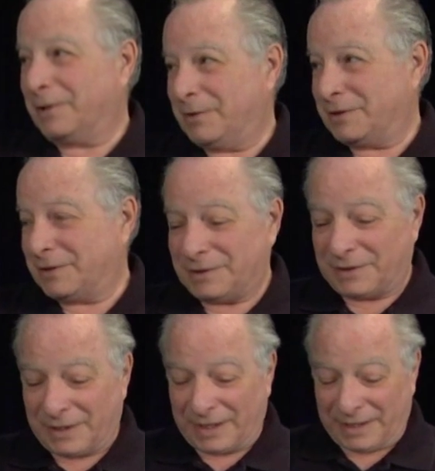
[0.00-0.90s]
in the business
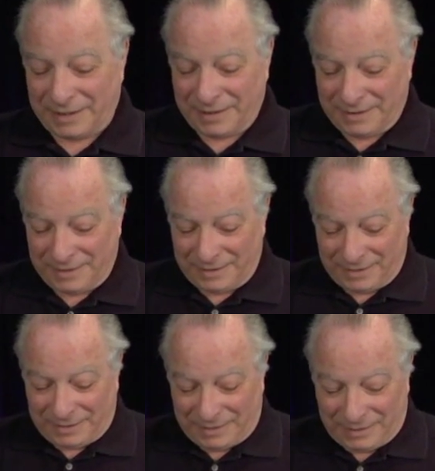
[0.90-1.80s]
today. It looks
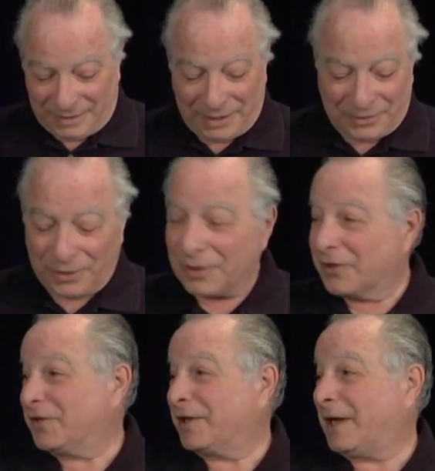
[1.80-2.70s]
comfy. I call
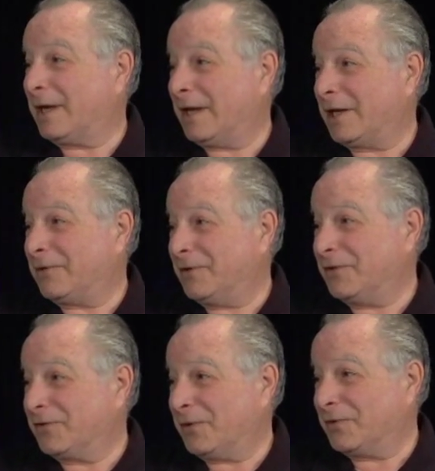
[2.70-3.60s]
this the Cadillac of
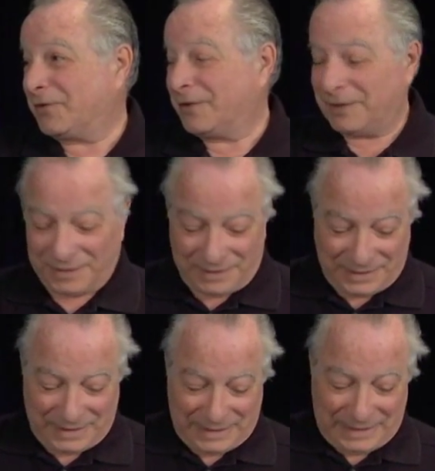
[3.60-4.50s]
insoles.
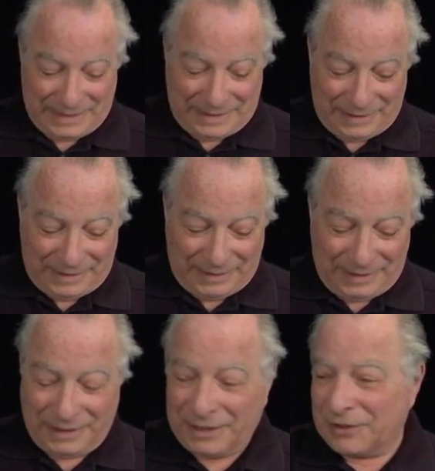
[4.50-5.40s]

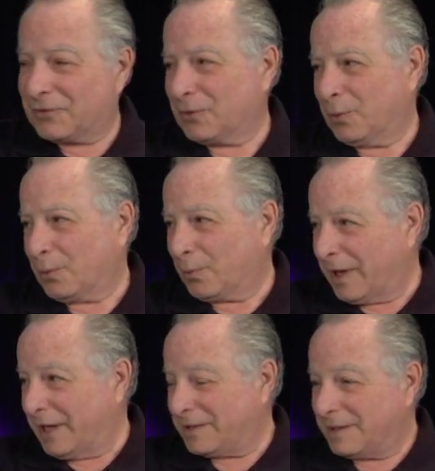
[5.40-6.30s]
It's
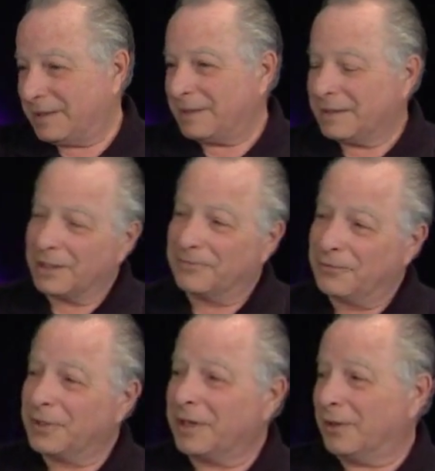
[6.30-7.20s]
great. Now,
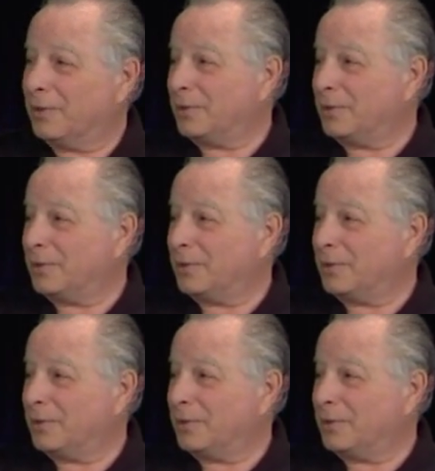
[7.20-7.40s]
if you've got an